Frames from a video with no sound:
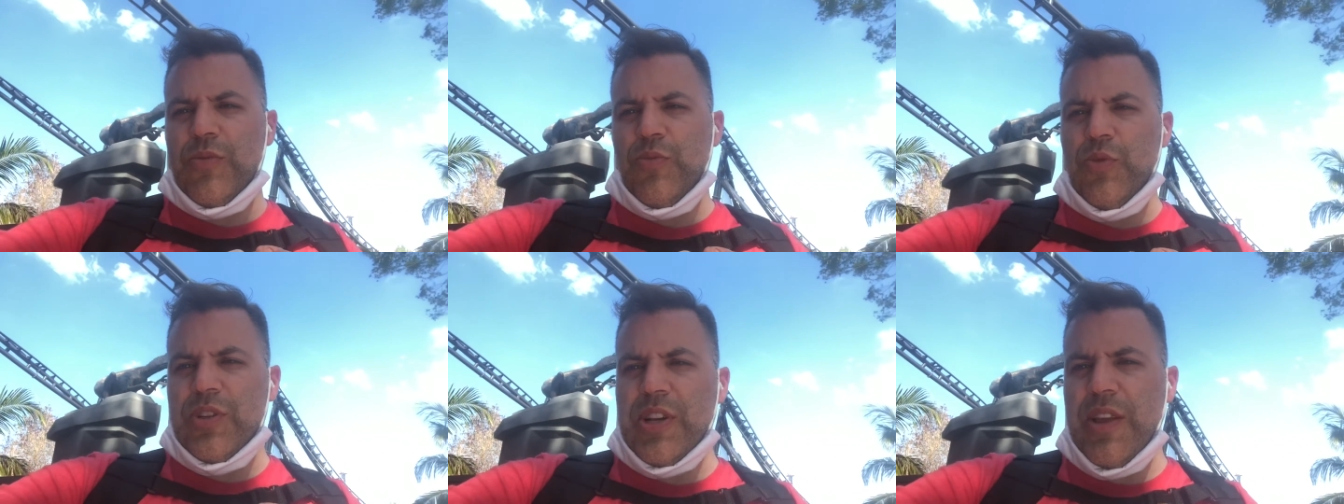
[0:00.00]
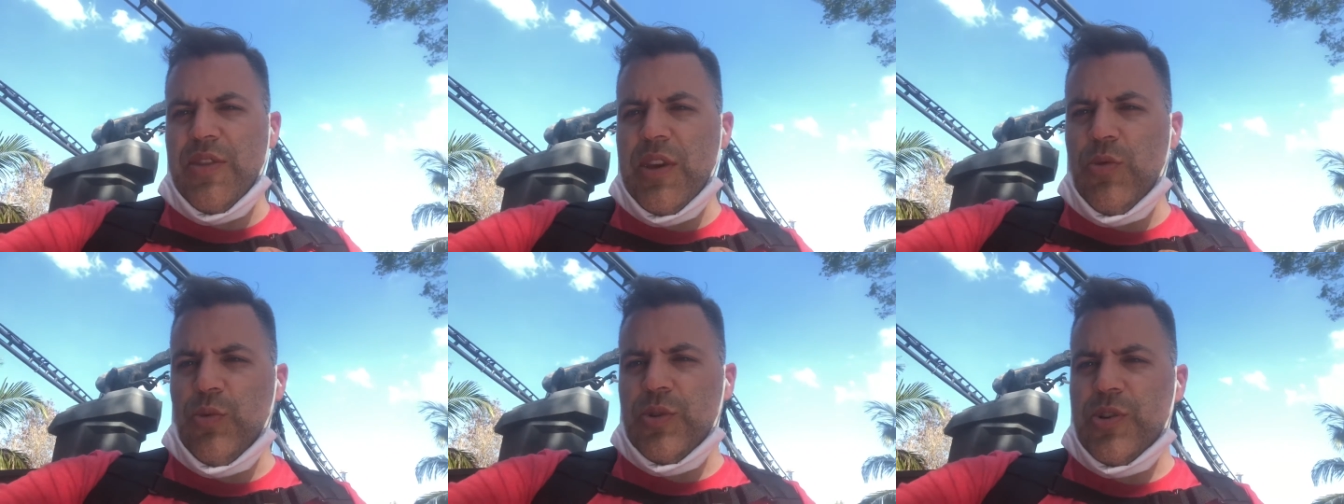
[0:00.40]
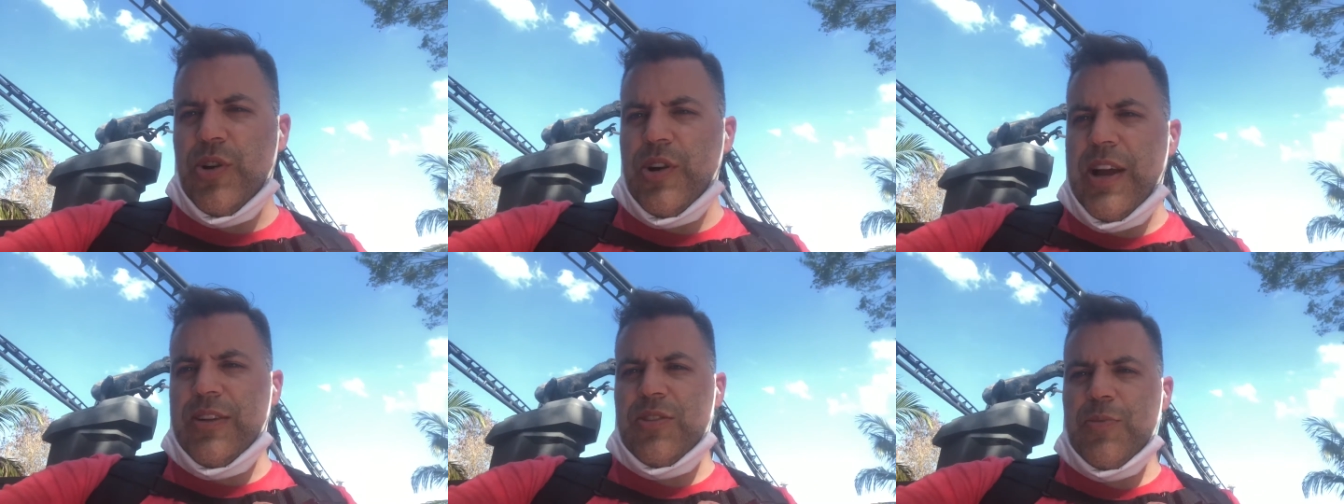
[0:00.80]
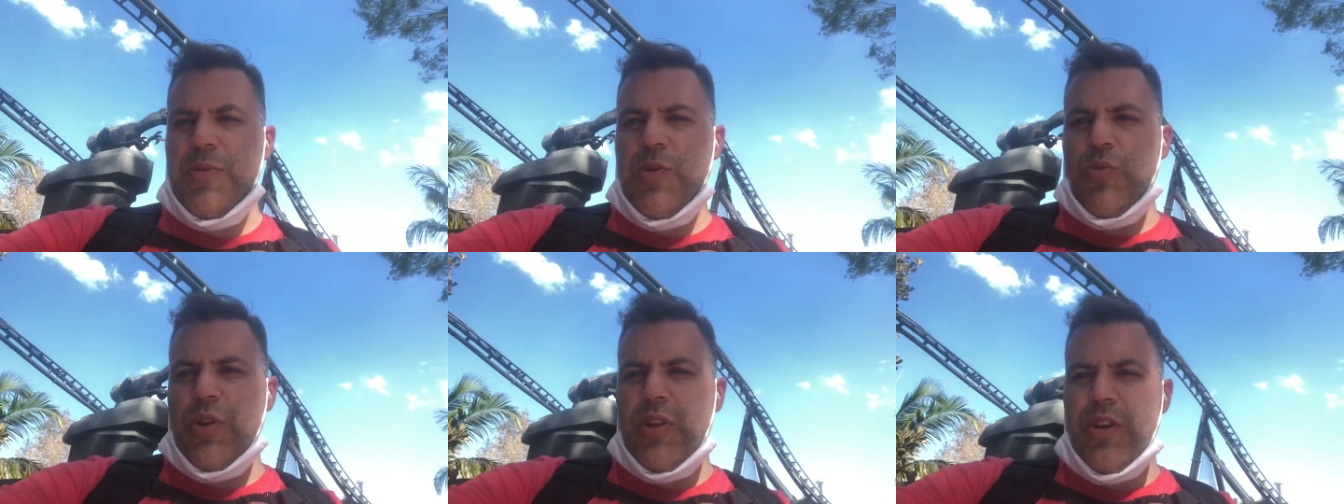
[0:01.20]
which I think will turn out to be
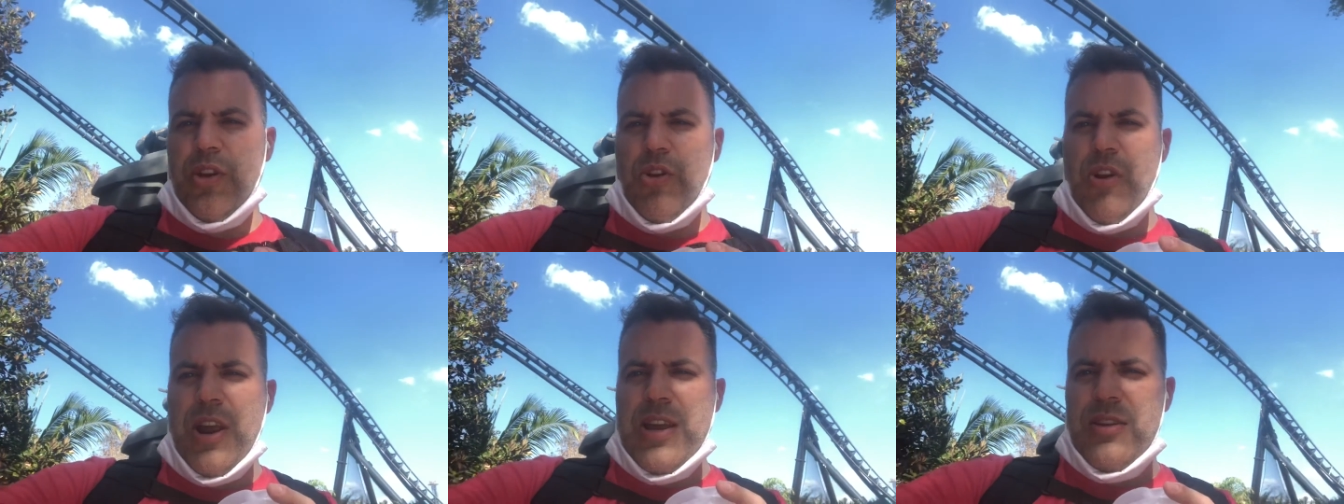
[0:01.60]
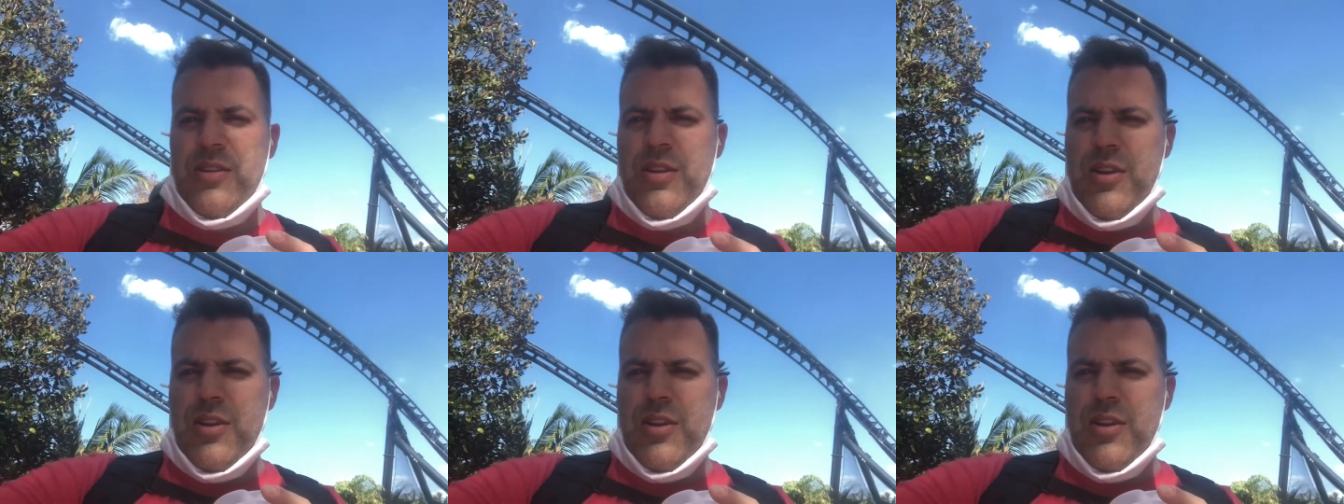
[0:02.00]
one of the great